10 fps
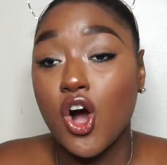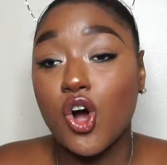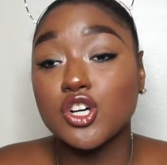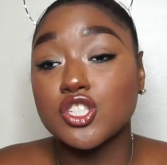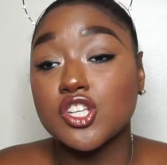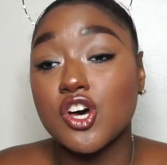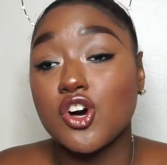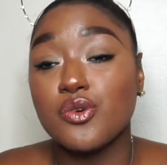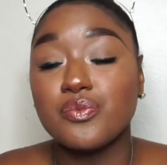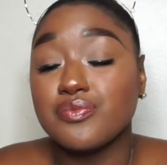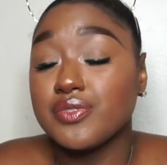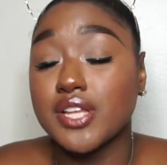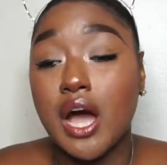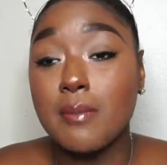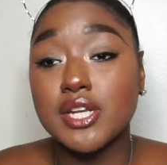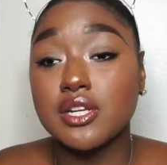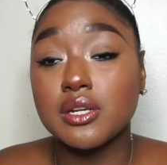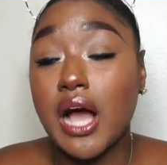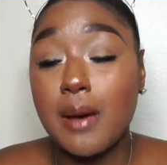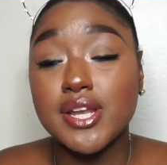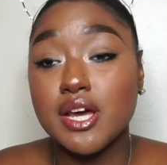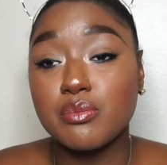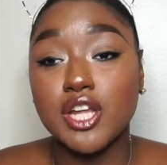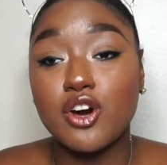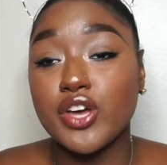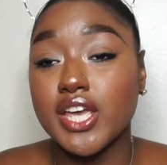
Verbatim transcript: Also, comment, comment down below